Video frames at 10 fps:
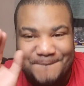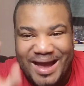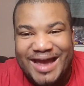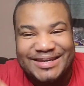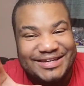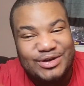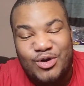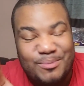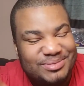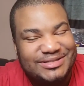bad and
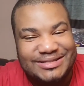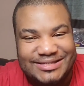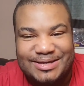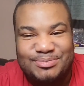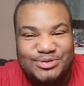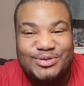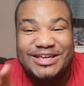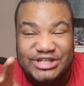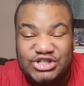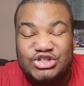incompetent this episode.
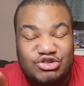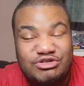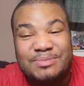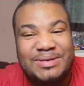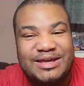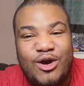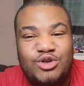Extremely.